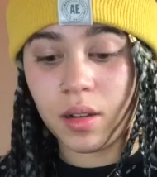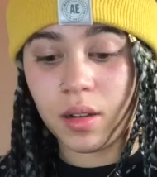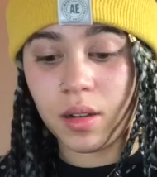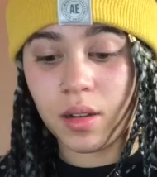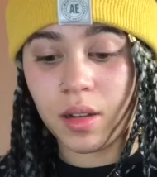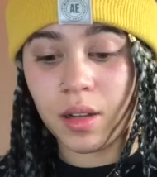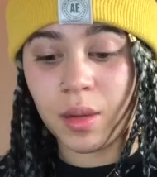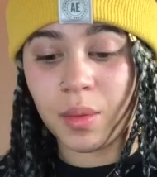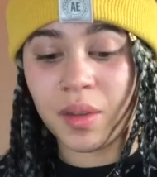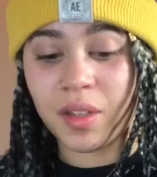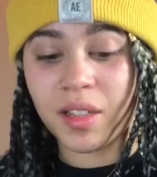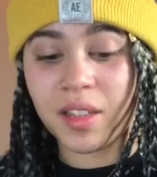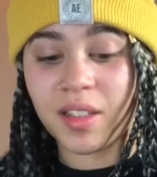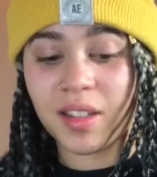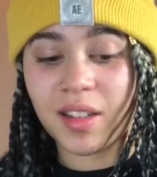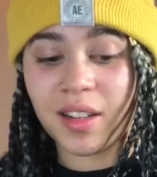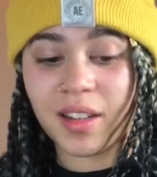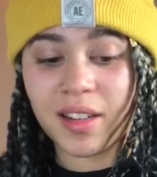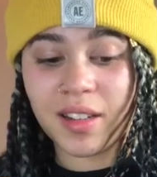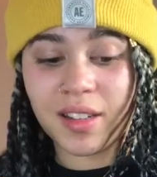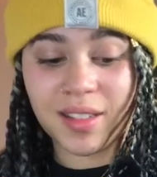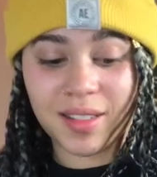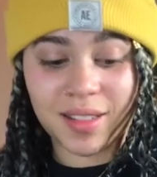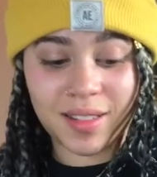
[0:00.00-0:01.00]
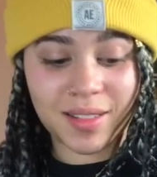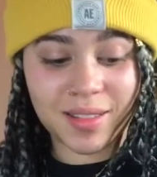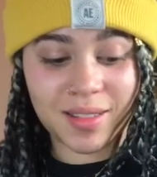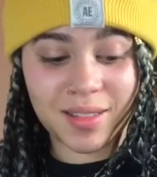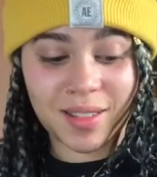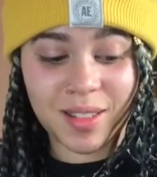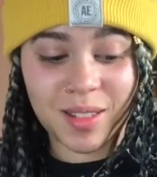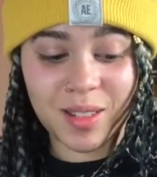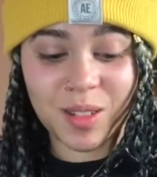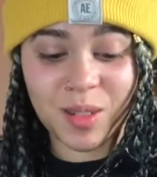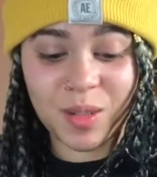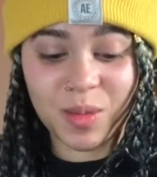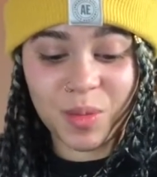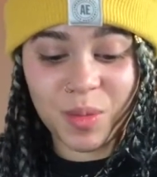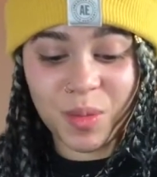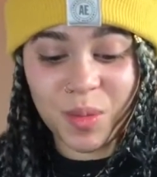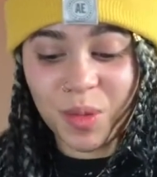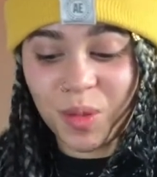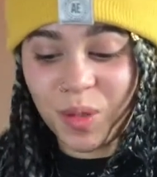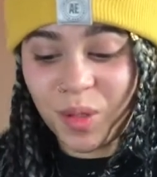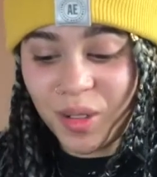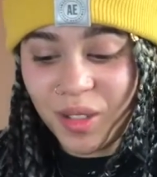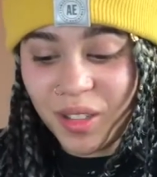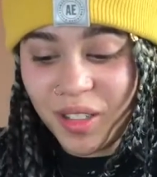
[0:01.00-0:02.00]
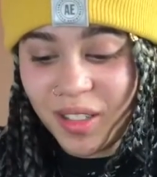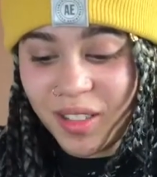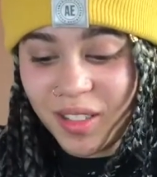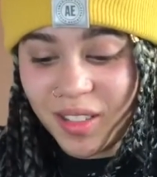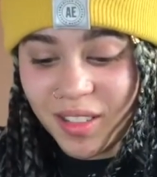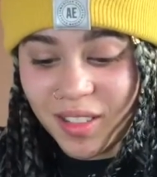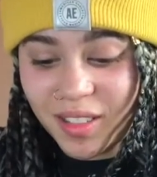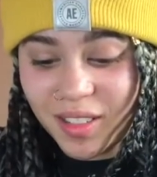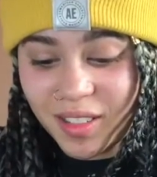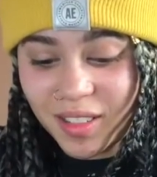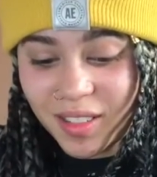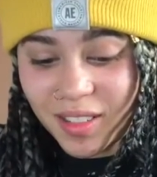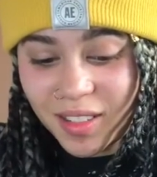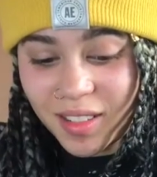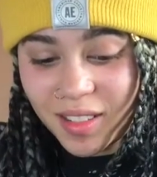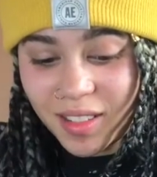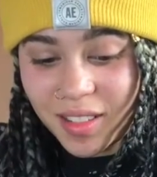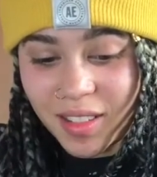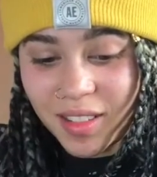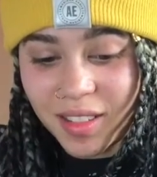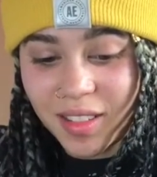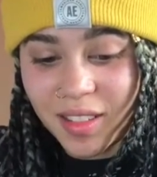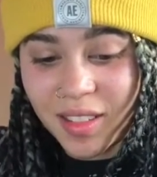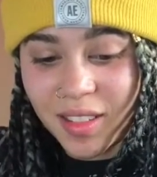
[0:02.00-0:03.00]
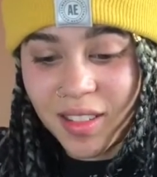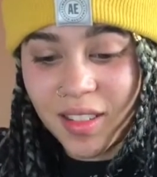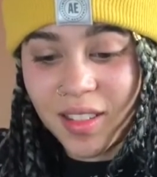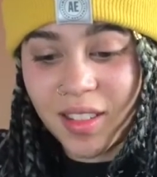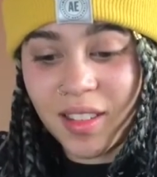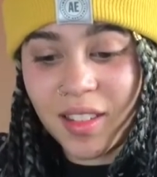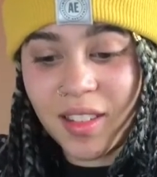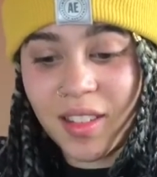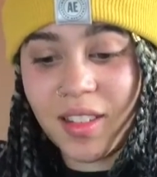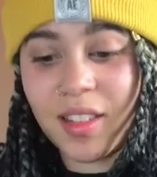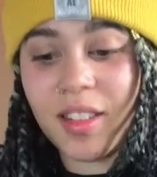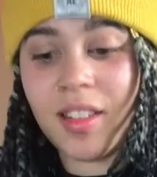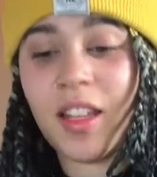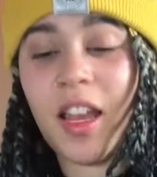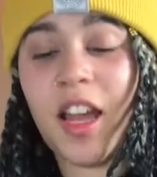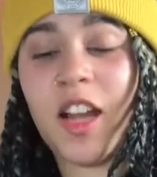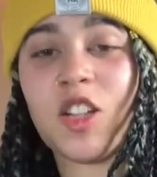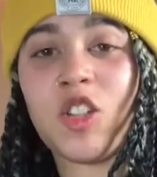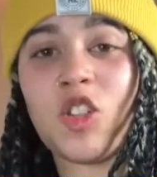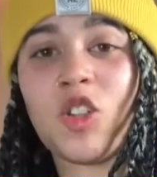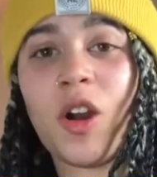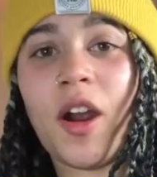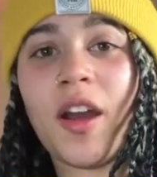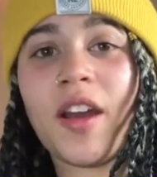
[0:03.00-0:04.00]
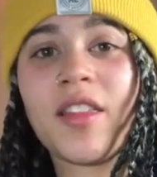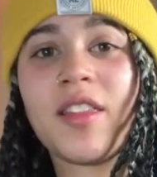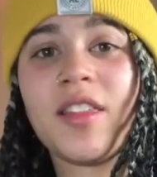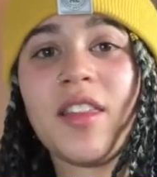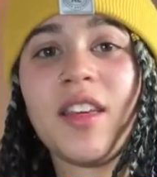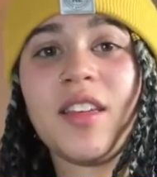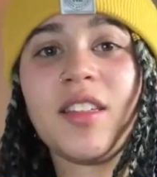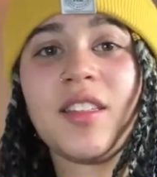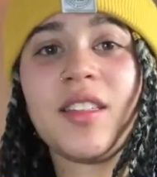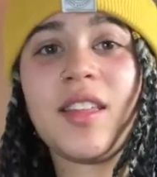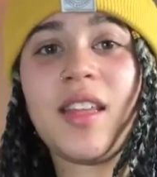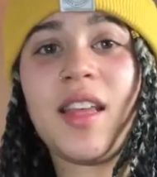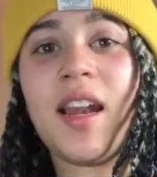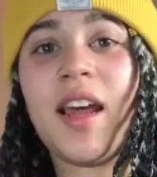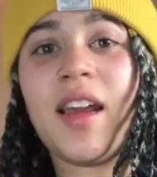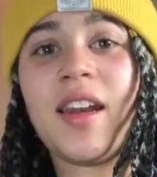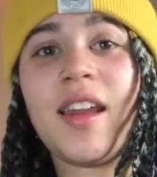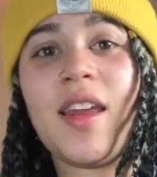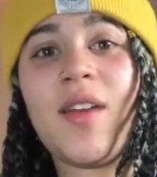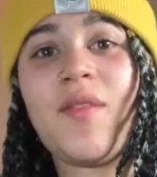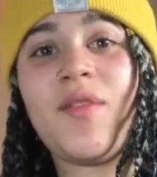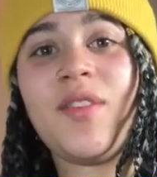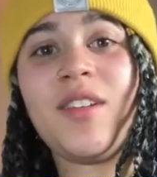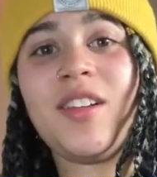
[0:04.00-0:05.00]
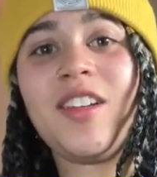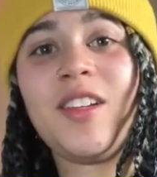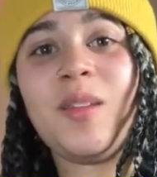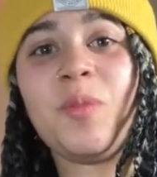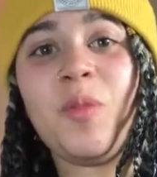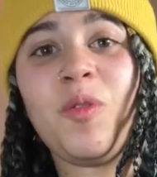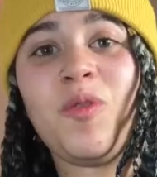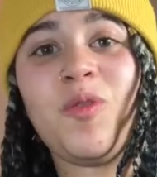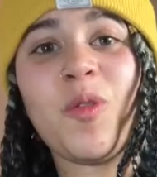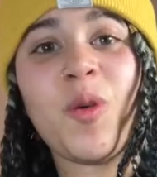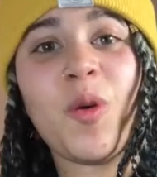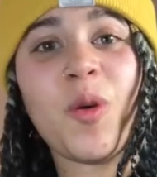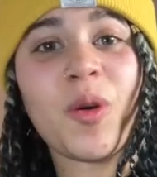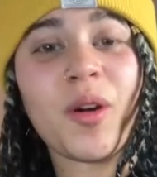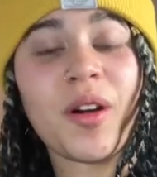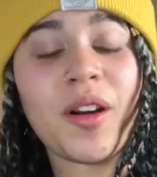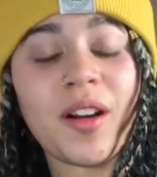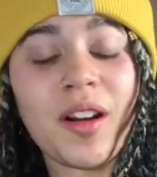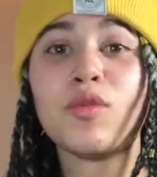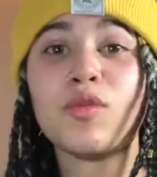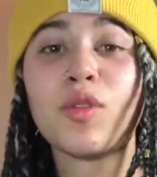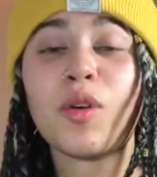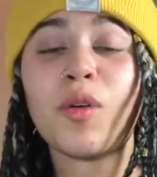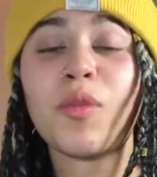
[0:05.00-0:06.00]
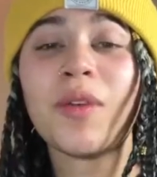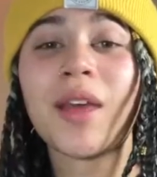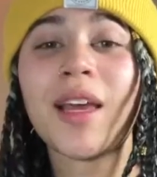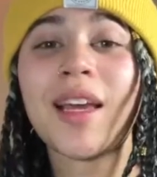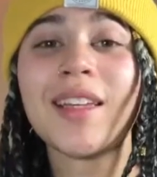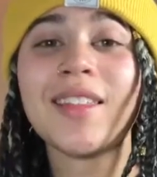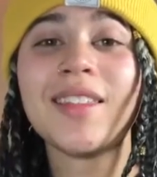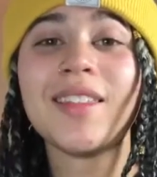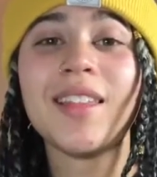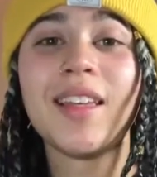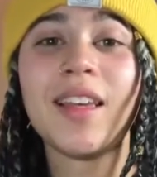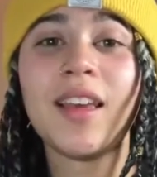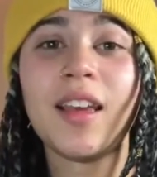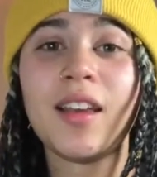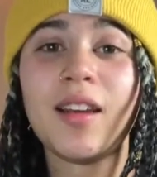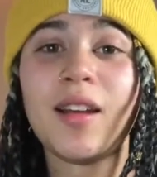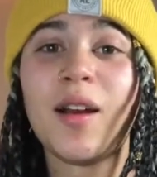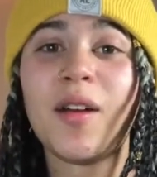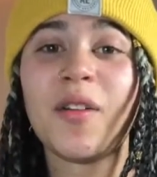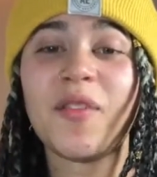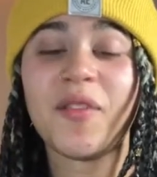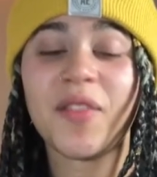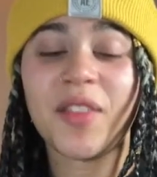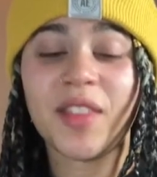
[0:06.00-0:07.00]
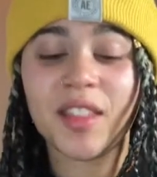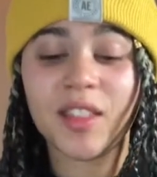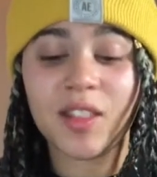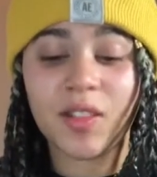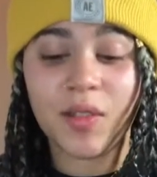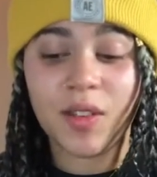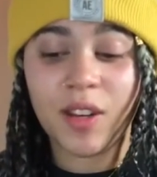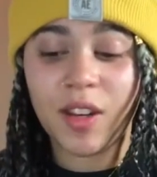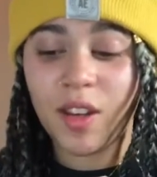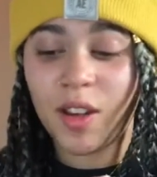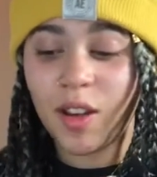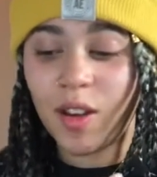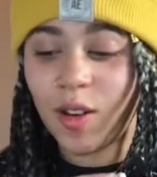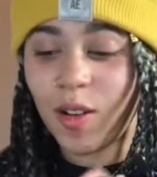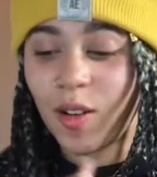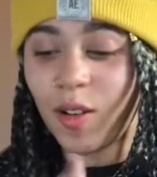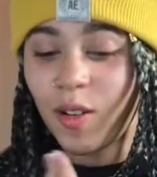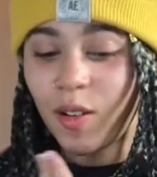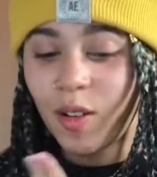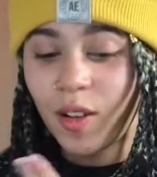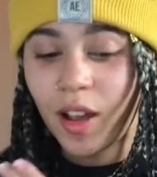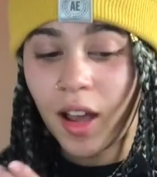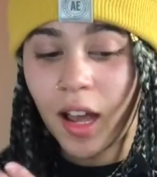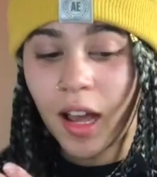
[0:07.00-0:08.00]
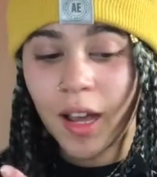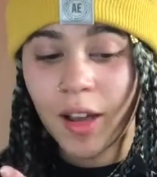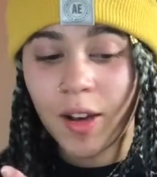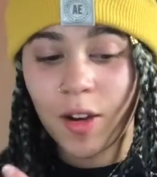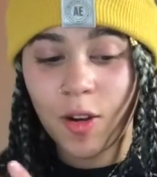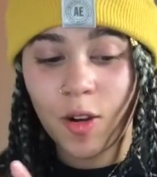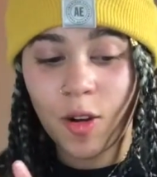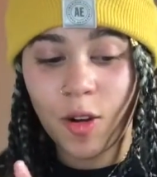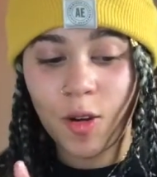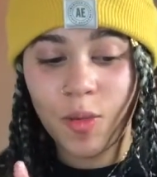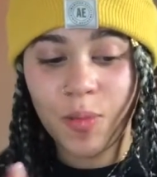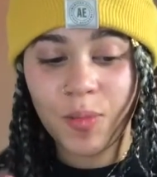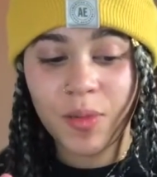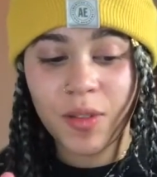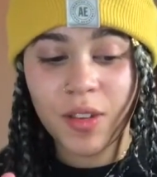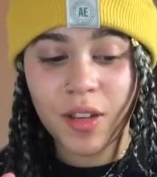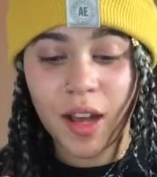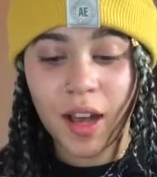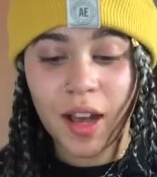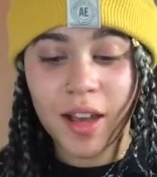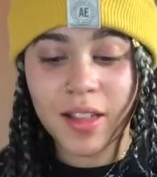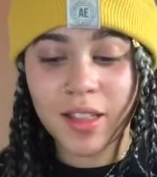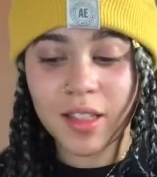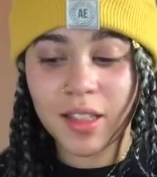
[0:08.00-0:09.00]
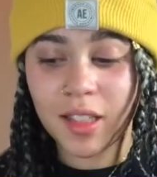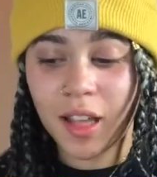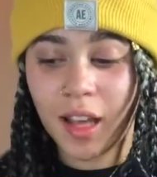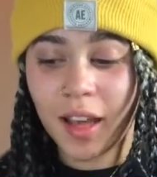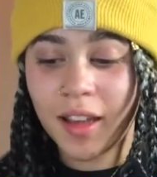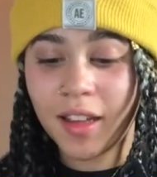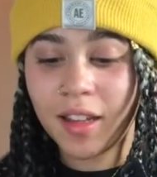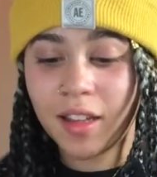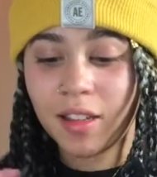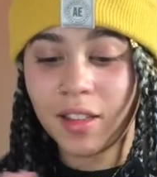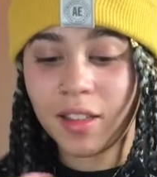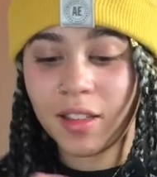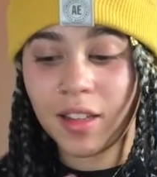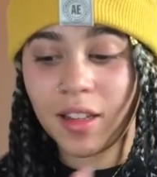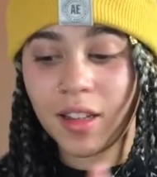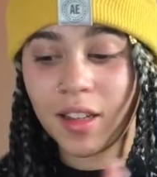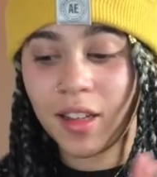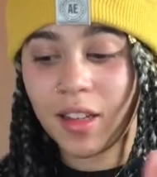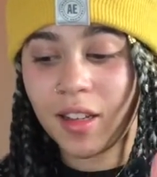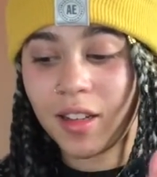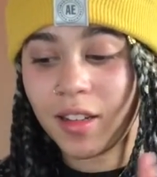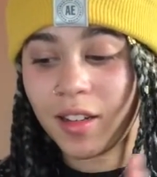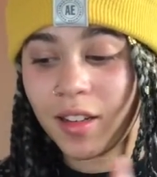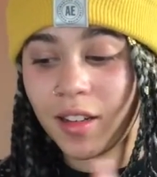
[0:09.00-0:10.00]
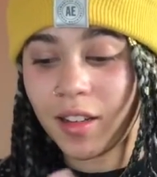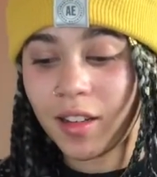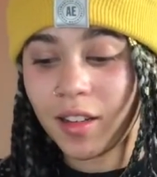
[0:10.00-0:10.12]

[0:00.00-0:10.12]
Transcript: I'm excited to do more. I try things that I never did before. So that is the end of this video. I hope you guys liked it.